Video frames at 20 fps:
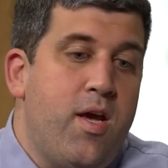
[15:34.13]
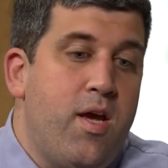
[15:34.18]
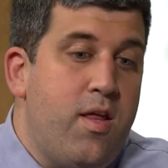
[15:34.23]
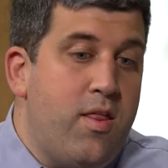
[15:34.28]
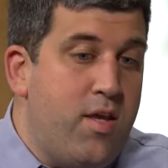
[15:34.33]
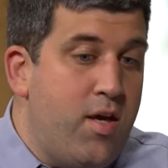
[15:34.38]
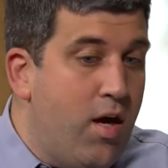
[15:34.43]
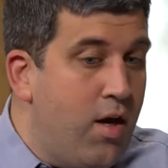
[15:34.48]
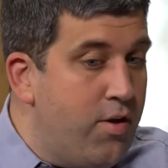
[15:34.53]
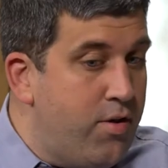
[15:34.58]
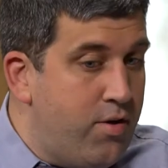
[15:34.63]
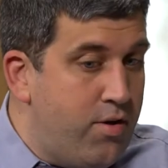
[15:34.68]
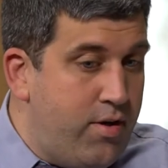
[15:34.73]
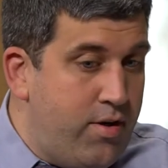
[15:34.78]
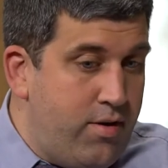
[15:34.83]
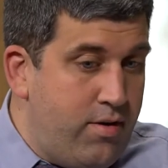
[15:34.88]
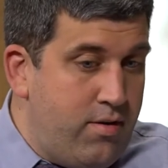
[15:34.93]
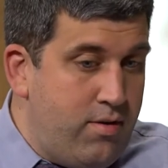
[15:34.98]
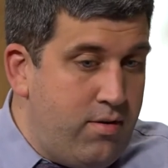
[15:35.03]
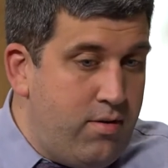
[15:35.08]
The
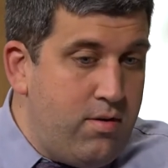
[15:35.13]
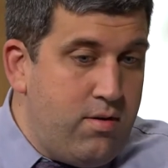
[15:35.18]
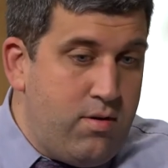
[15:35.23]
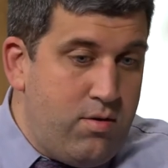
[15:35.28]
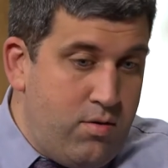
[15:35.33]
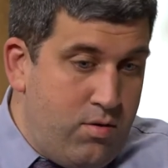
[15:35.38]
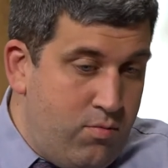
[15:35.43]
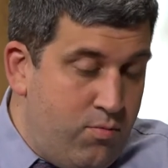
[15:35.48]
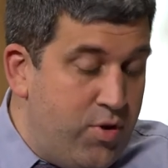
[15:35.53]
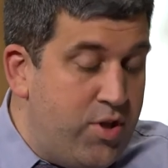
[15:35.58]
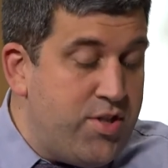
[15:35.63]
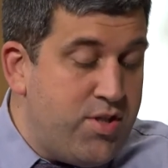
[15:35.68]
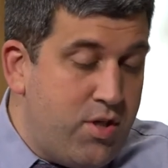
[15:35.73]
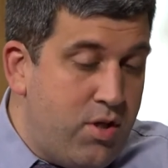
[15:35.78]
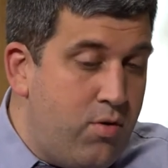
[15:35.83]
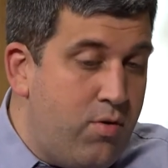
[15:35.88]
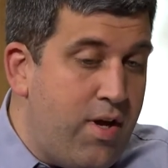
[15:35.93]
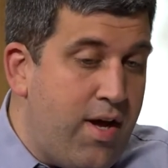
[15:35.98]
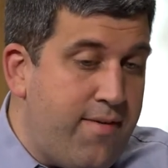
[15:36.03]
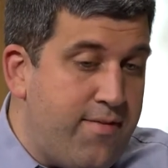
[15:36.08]
other reason
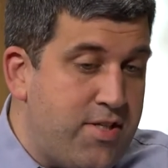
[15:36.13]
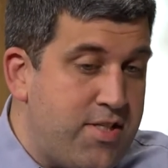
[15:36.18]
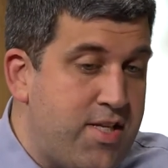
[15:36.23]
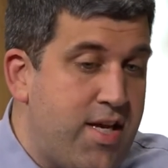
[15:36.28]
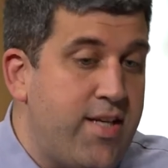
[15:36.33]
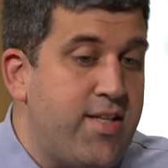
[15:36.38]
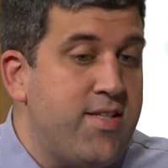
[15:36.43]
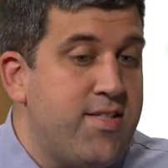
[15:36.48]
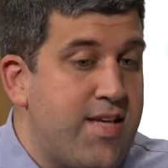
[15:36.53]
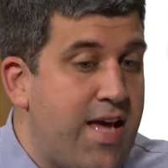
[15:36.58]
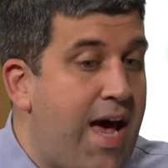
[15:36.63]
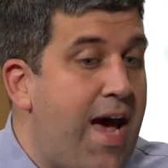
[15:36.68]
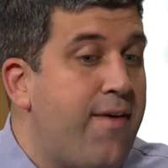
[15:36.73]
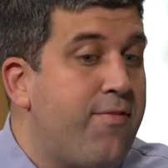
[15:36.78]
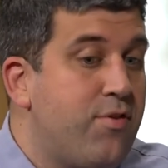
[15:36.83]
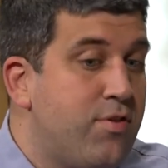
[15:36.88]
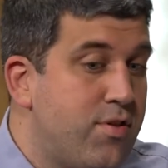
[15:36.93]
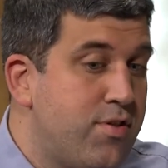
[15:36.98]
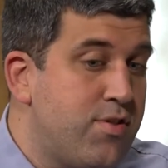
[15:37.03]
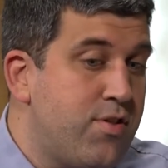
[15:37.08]
you have a stent is
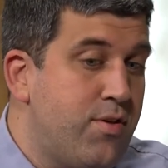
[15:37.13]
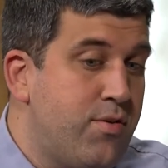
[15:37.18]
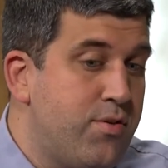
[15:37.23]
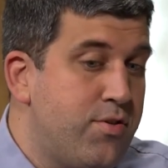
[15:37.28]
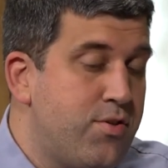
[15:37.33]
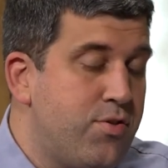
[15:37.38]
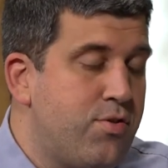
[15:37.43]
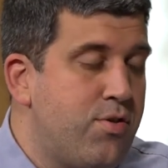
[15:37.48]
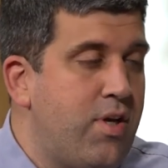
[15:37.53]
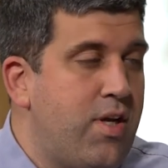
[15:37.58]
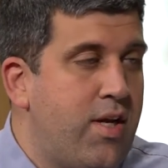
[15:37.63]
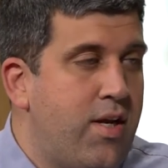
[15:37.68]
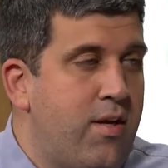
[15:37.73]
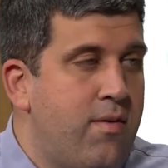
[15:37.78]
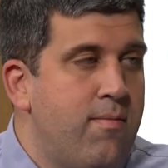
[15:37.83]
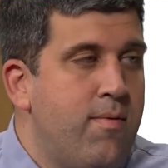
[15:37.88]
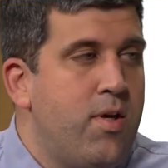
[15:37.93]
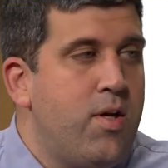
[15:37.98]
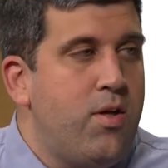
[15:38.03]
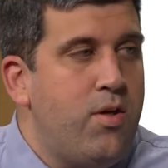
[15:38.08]
after the stone is treated,
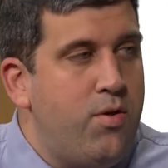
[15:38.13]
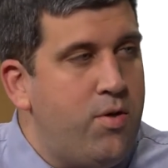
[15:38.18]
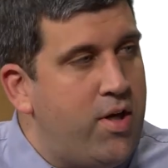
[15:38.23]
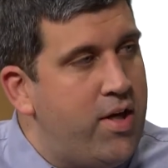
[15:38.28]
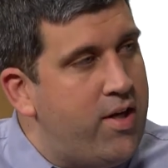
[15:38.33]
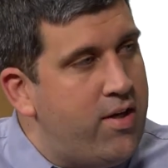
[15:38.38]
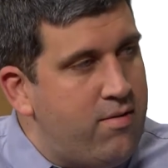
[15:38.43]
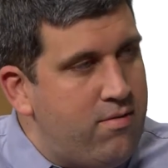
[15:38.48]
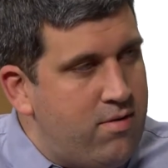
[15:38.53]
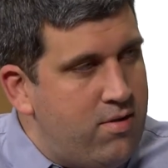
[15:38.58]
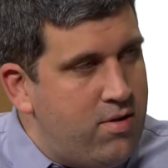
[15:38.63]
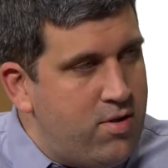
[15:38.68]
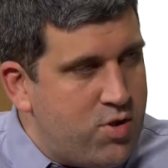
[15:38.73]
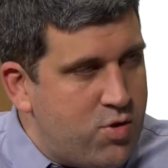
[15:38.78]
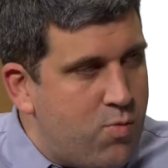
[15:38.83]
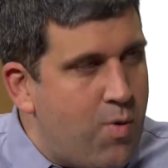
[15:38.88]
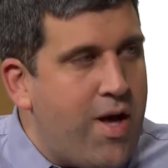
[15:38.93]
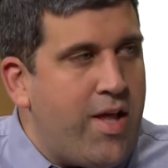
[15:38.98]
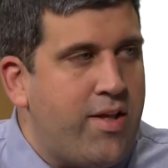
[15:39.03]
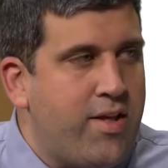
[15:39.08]
you get
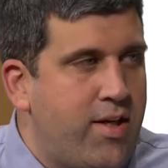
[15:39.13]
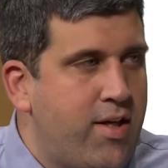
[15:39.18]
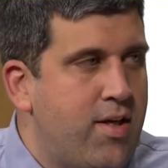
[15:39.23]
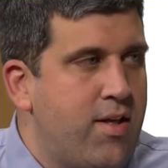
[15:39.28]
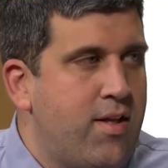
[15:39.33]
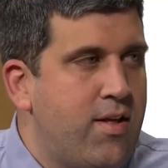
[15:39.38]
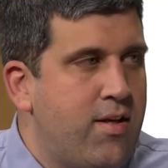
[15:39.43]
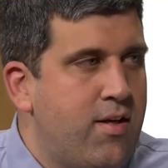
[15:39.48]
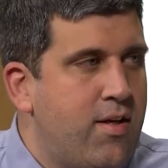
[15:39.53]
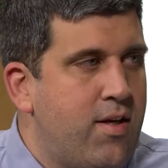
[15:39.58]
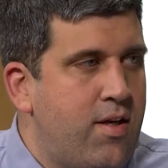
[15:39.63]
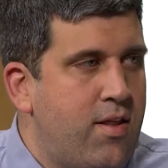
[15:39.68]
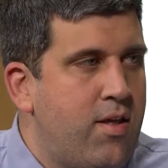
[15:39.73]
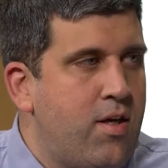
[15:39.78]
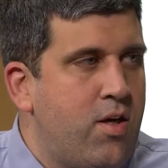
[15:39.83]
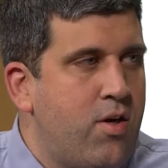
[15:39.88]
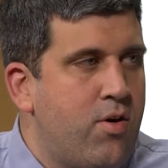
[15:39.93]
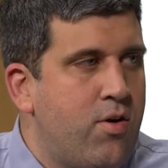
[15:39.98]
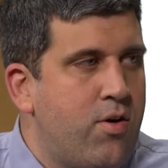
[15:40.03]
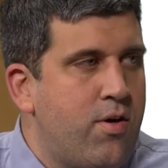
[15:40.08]
swelling in the
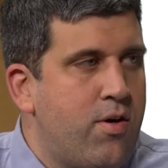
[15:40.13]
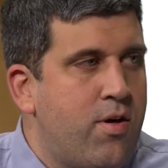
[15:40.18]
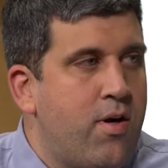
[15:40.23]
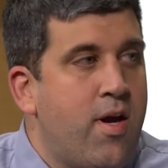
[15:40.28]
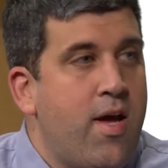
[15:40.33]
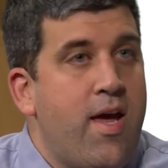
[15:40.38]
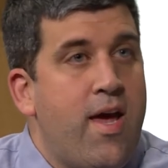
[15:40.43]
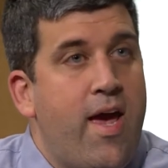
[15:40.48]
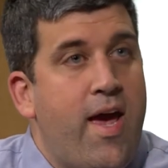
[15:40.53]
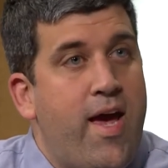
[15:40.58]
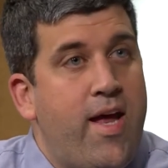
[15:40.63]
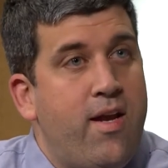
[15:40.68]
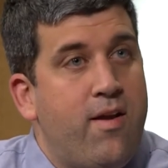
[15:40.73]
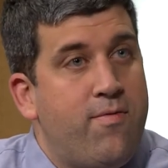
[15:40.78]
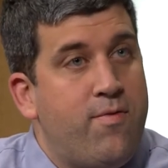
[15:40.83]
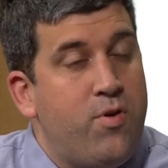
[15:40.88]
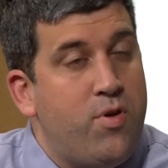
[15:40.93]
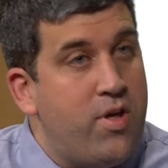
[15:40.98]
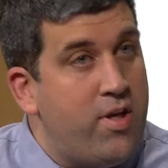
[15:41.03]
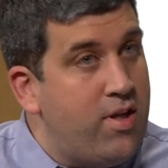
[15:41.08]
ureter. And
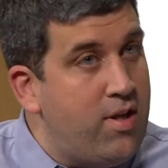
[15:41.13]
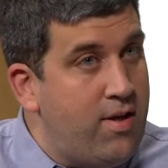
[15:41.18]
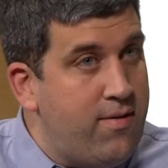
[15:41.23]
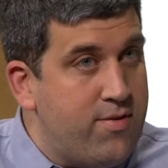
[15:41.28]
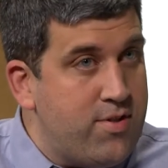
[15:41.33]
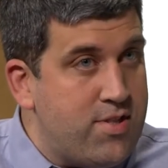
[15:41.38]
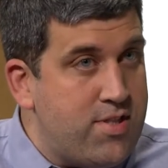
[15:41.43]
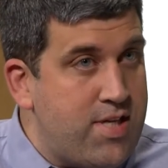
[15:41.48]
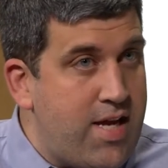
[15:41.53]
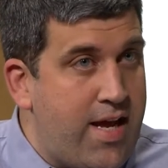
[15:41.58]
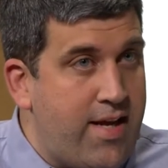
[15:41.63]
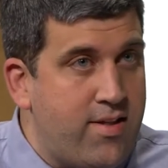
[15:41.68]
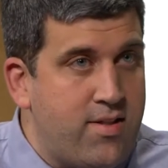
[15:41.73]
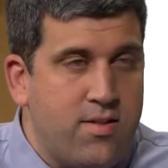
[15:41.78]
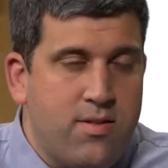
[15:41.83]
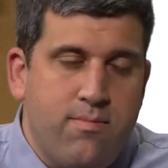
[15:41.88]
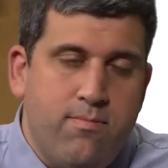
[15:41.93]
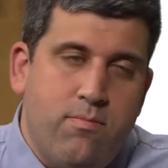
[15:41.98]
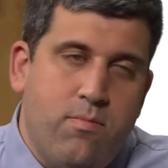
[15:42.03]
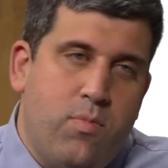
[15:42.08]
if you didn't leave a stent,
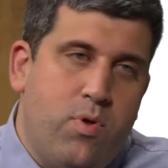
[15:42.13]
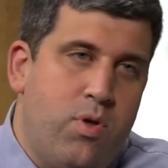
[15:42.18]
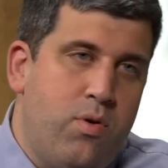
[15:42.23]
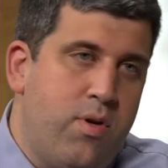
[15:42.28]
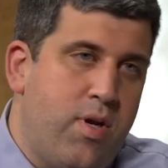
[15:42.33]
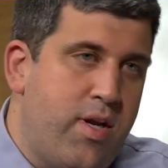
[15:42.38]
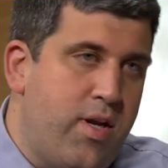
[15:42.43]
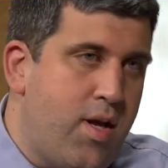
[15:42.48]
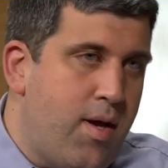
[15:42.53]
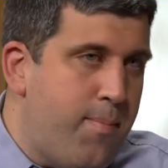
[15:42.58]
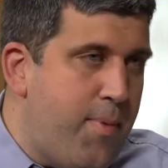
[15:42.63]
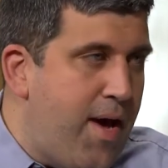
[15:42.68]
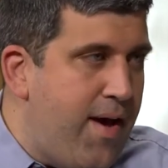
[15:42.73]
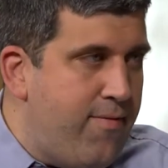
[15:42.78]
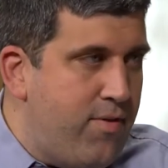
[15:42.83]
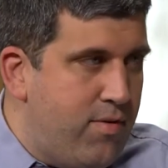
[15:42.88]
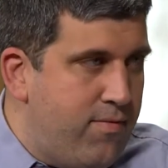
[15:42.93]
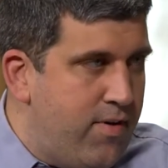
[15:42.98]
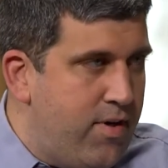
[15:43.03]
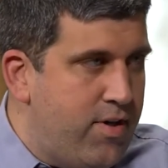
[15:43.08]
you'd end up
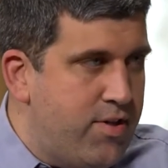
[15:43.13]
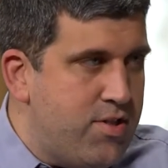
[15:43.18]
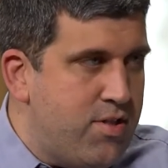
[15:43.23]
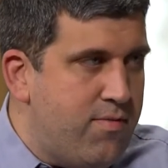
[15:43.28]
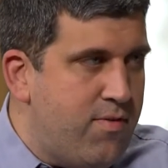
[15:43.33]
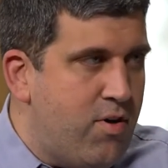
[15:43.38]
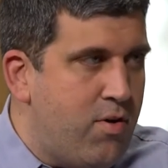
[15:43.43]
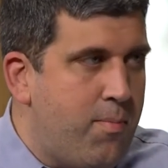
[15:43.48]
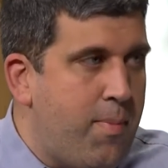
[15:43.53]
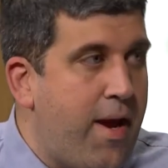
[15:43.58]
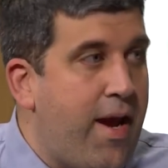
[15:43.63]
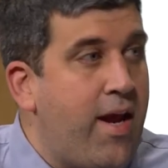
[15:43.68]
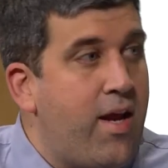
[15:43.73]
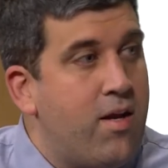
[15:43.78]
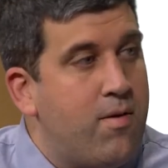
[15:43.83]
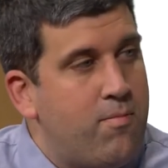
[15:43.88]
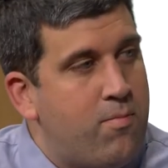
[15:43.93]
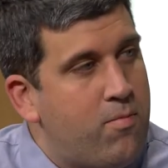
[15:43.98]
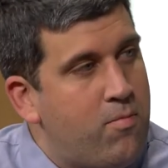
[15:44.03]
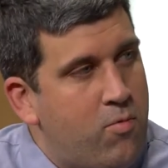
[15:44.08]
having very severe pain
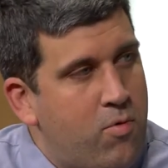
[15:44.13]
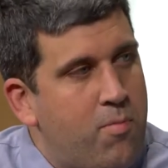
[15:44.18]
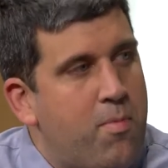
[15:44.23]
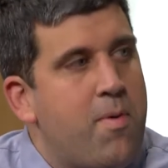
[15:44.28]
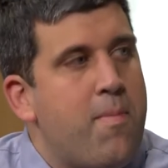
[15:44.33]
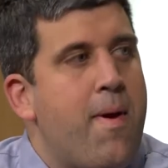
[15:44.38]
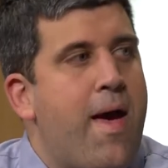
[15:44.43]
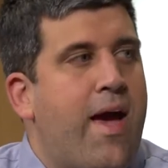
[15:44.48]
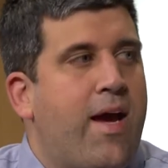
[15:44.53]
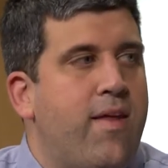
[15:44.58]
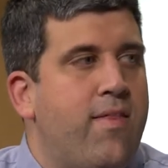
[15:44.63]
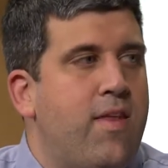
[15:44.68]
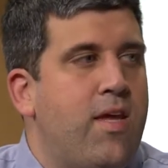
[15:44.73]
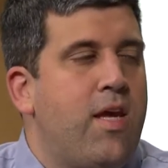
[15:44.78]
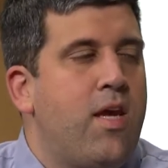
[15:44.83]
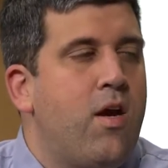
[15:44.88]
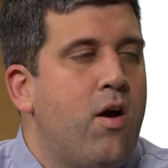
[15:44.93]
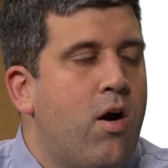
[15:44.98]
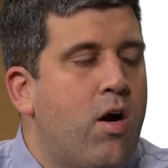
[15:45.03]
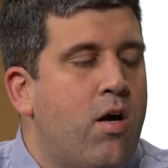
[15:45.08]
and would be back in
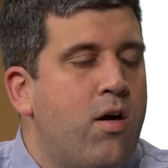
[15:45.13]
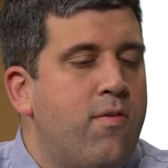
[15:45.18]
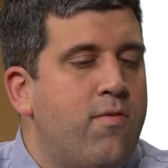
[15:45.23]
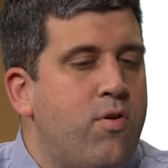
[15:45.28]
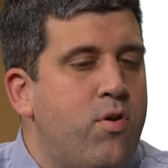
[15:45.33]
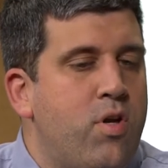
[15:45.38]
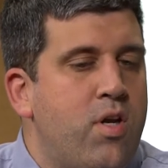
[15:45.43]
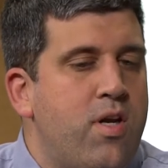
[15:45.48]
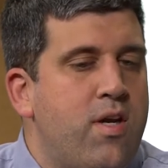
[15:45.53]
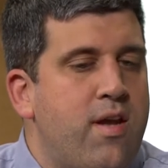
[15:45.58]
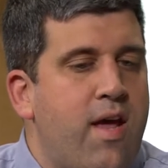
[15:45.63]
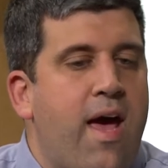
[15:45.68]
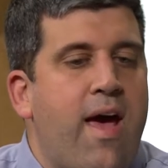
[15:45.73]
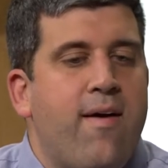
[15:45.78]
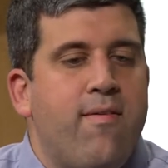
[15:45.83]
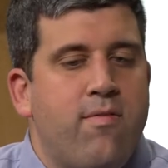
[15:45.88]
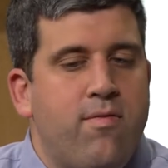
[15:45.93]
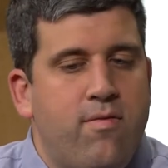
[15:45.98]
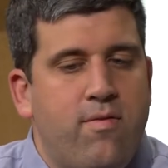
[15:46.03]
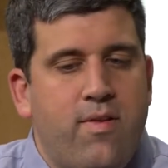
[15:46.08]
the ER if you didn't
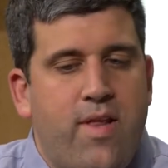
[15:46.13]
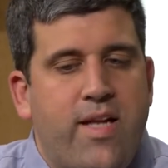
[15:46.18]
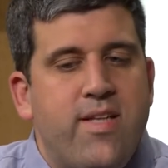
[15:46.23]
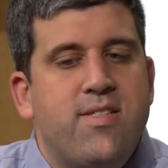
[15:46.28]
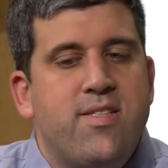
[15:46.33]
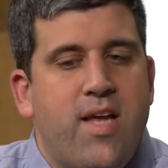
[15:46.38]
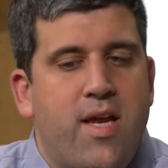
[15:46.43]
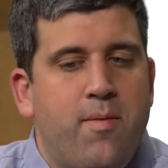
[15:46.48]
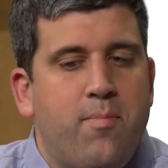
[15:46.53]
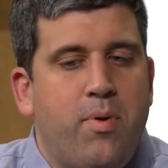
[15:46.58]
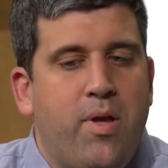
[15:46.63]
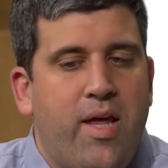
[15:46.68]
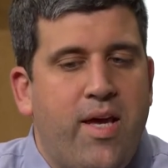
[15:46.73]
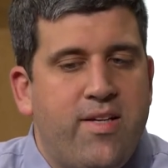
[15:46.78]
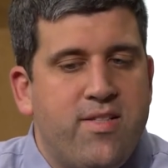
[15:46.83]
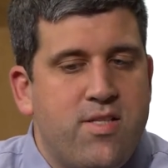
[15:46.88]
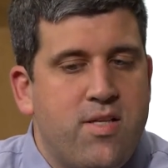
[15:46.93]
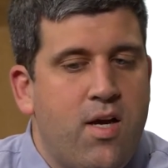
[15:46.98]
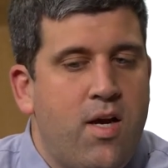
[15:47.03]
have that stent placed.